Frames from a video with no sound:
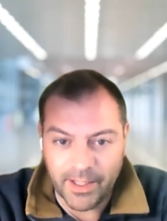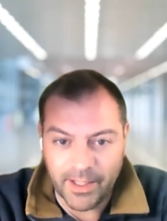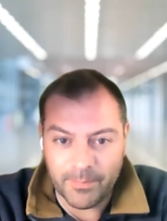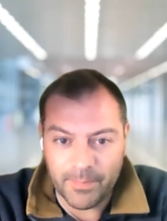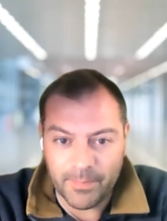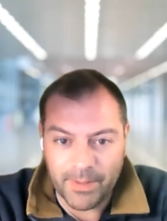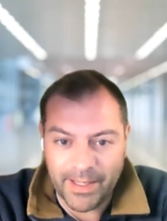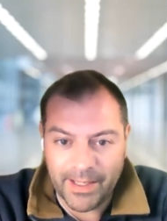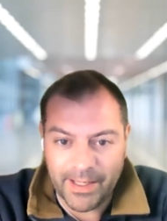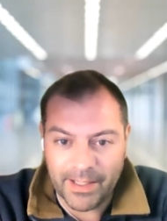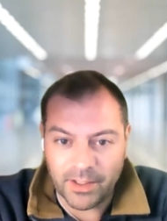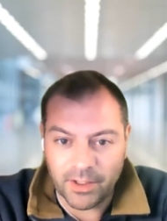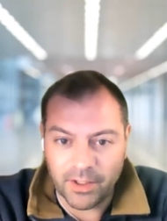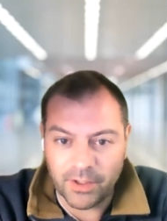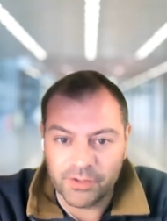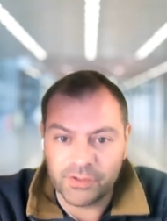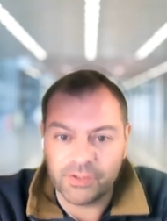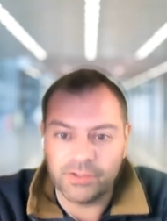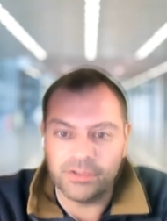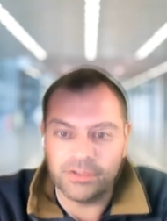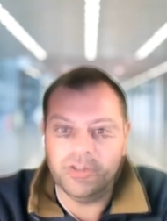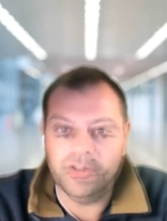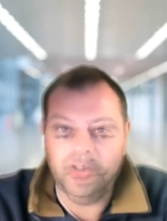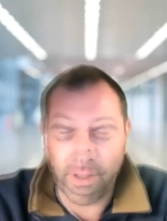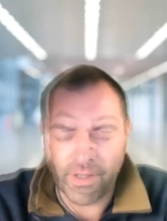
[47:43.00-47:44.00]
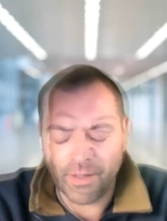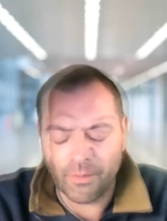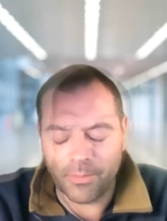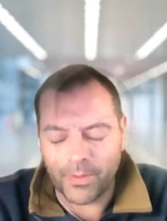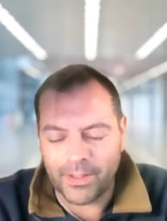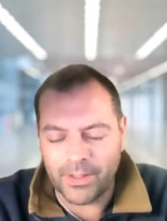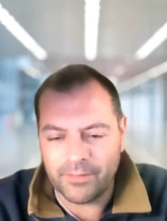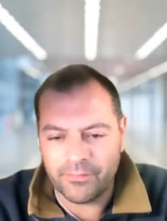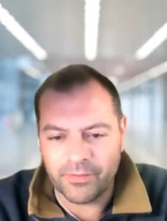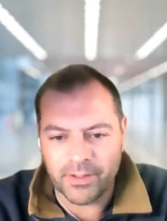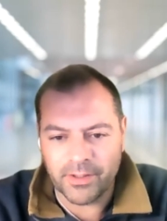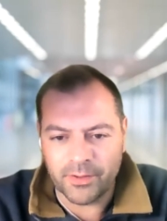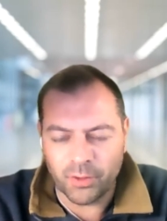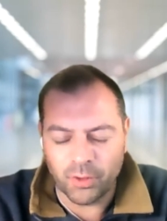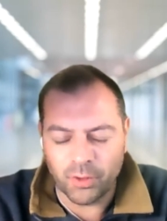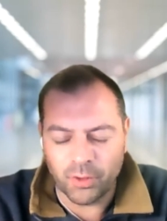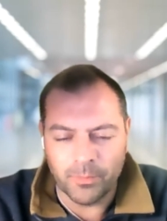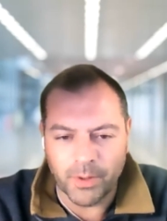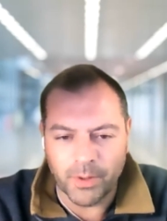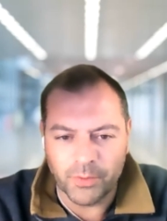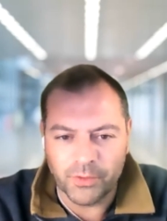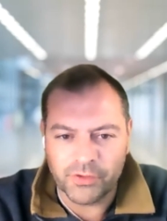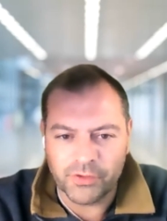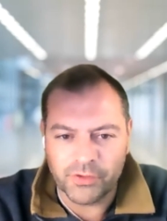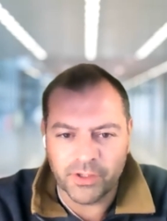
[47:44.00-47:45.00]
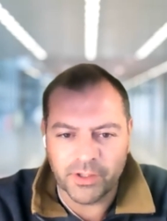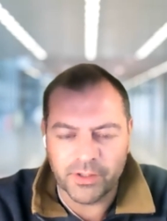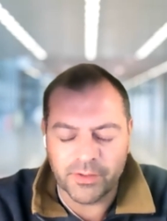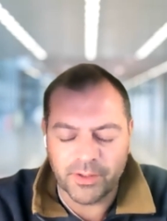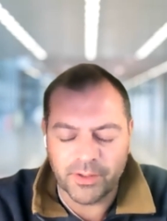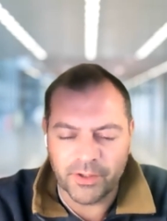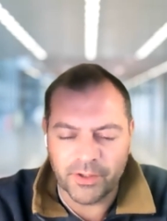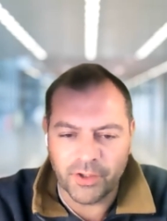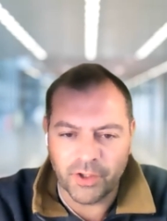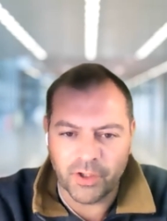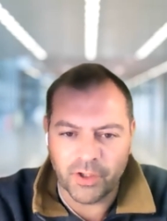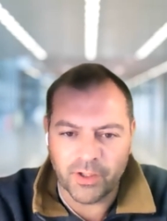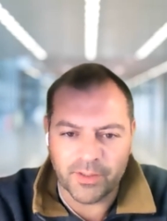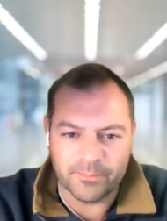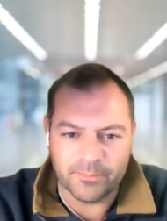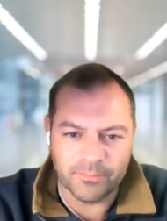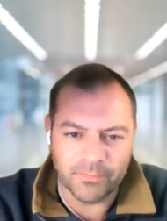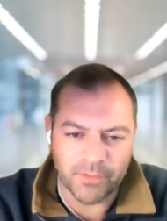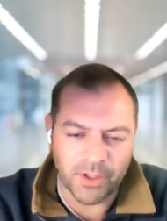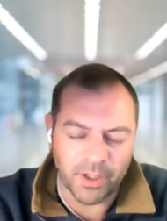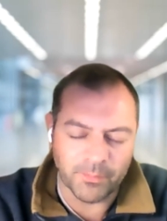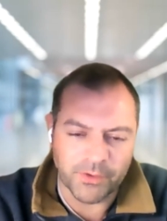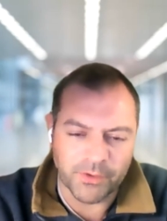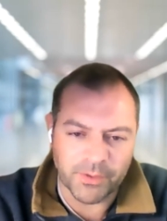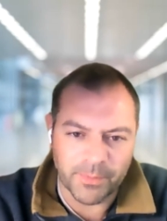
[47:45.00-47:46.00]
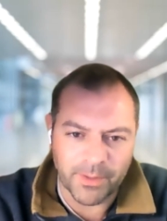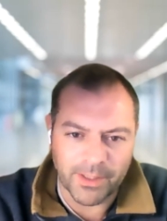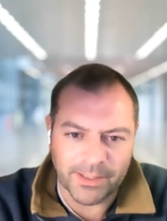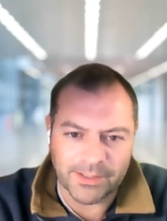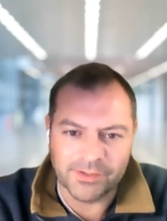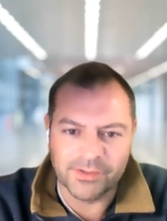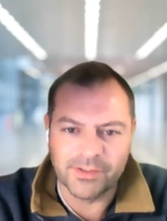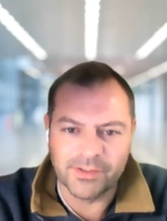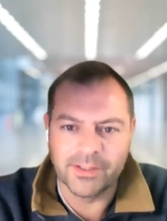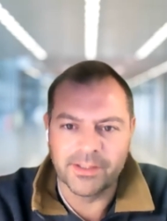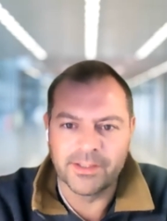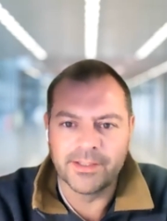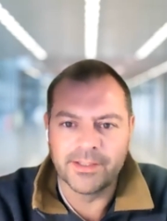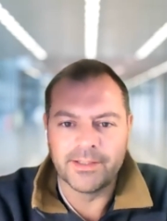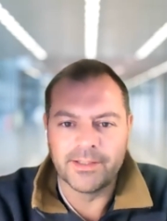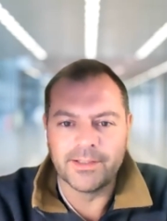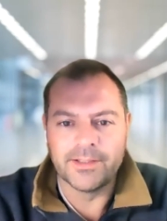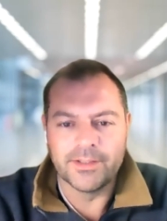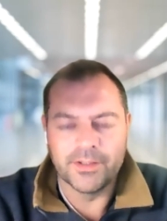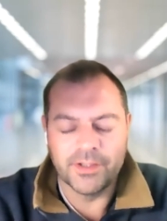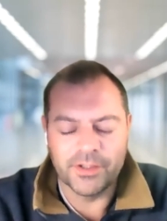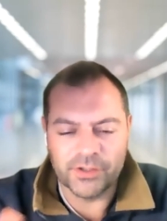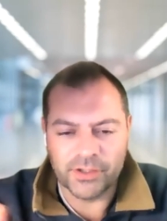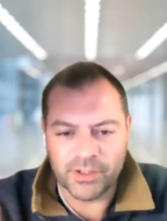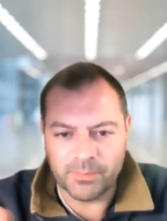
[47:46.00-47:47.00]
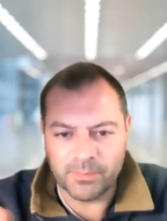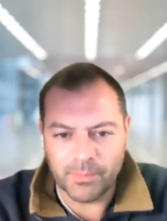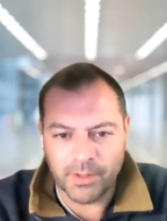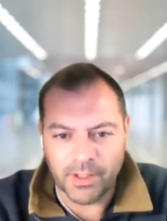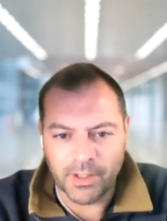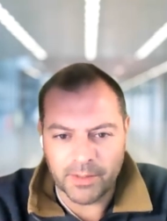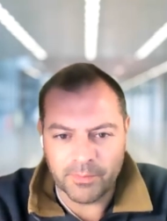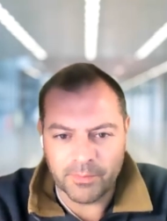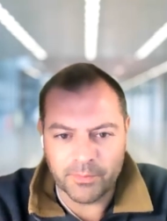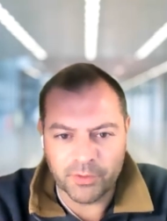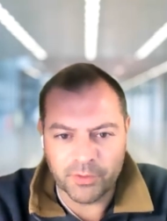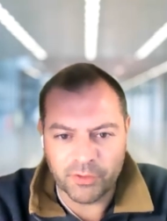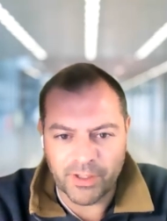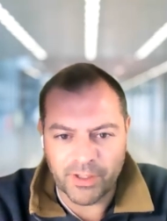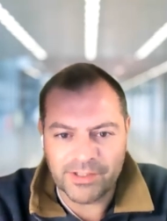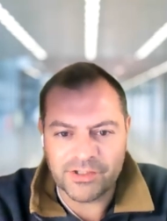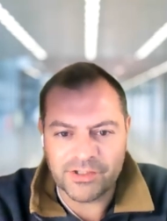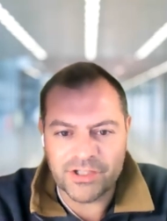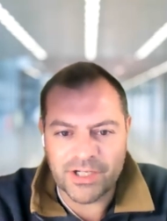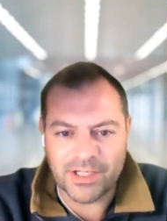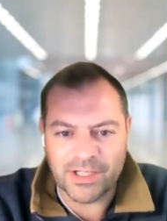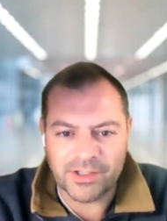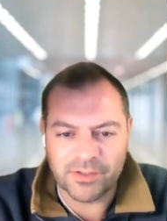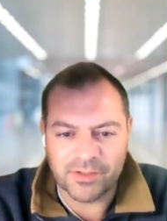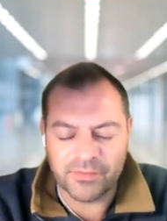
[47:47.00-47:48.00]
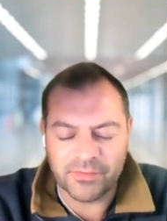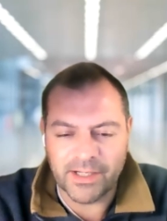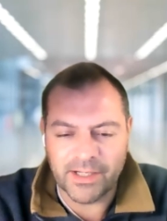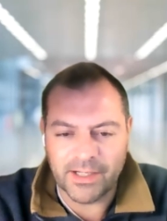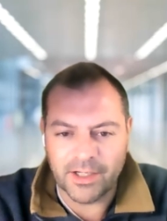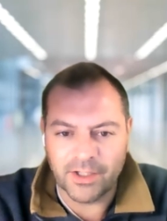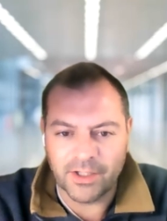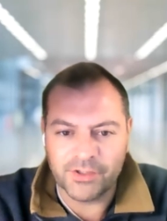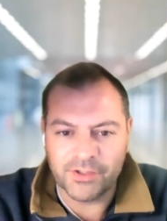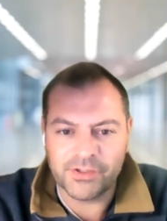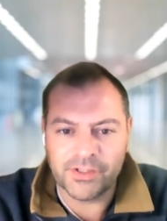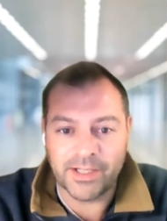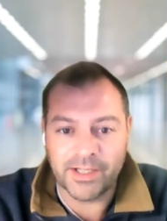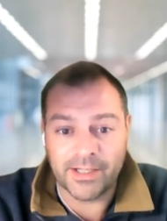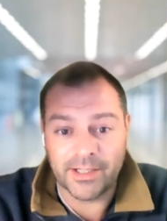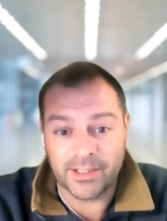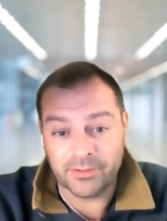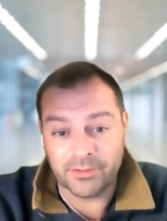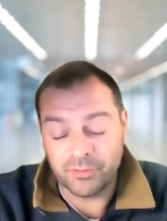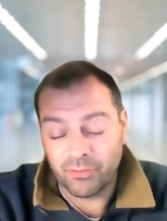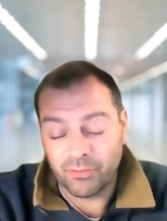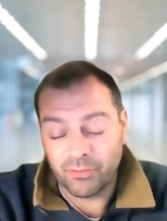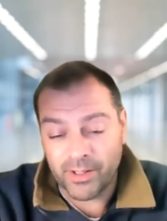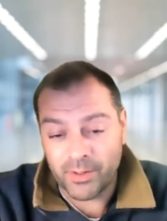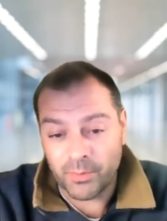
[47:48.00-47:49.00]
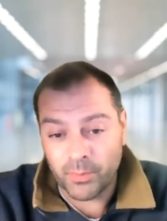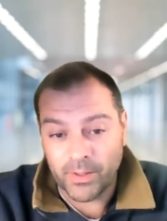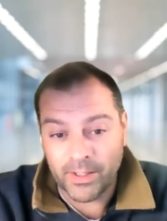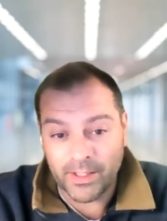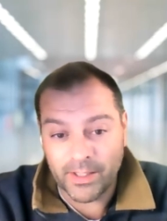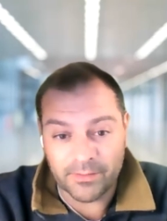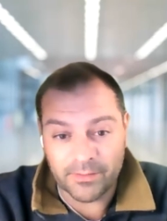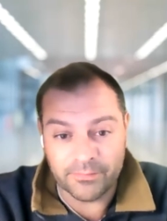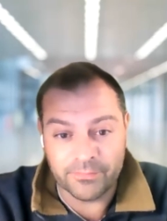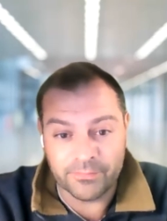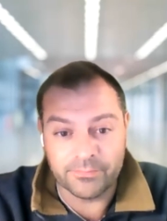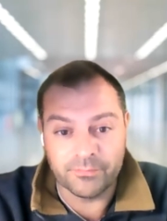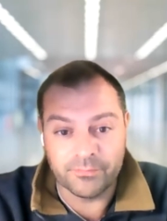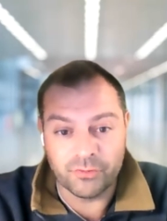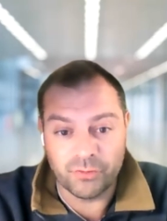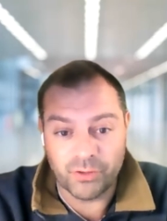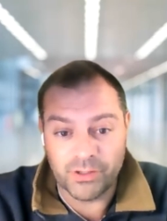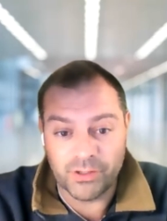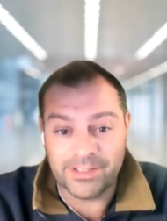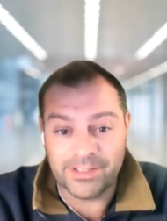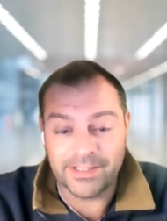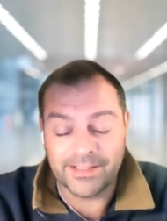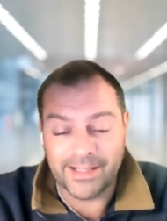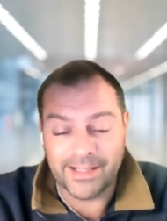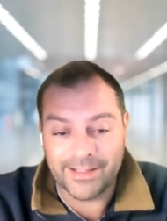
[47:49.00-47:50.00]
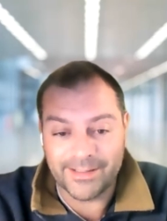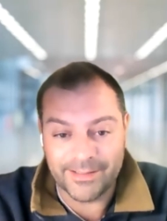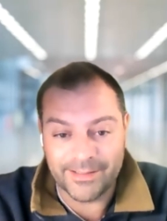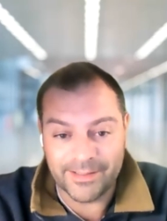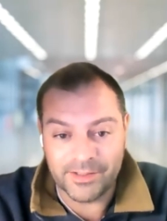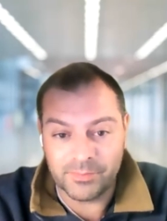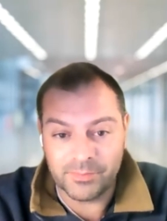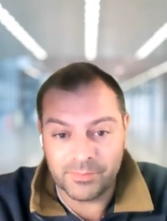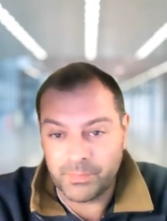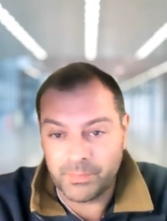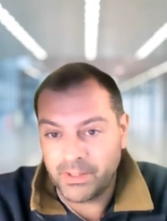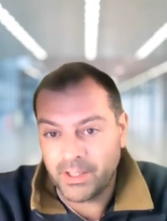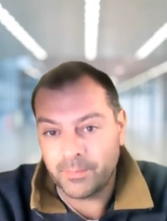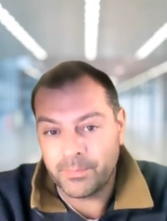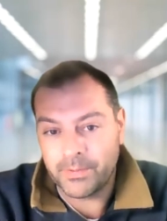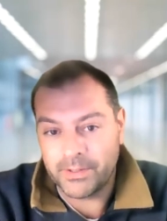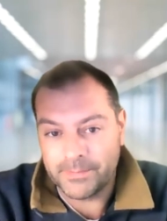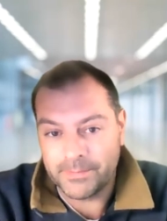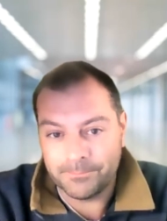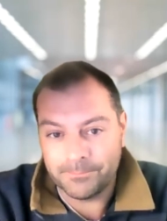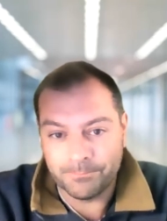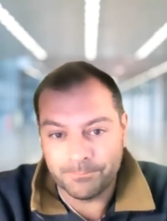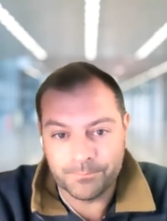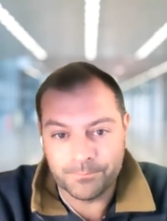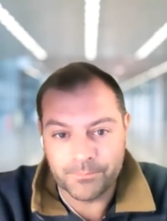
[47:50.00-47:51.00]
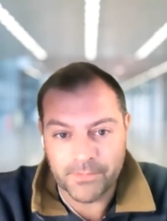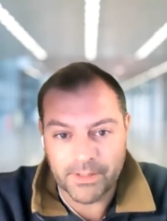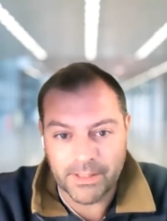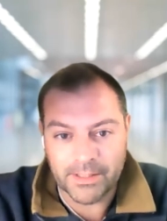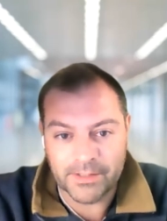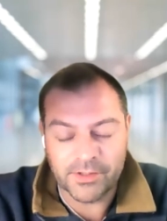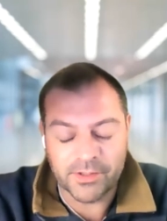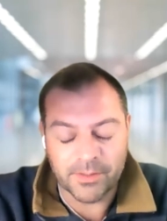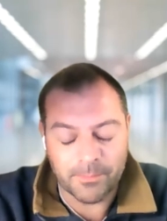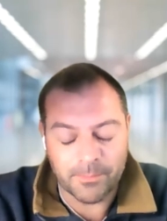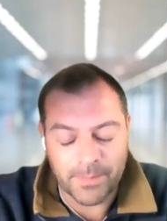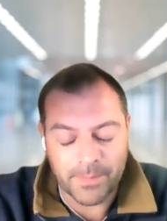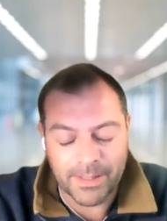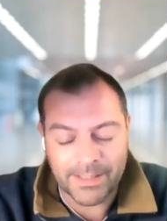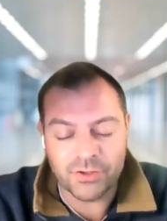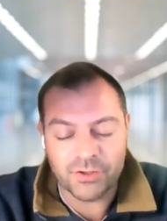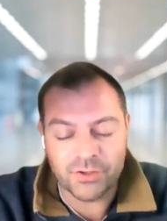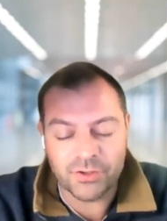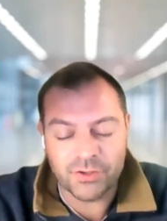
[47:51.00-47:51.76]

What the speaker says: hair loss. And so whenever hormones are not optimized, there's a greater chance of hair loss, and a great way of treating that is PRP. That's a major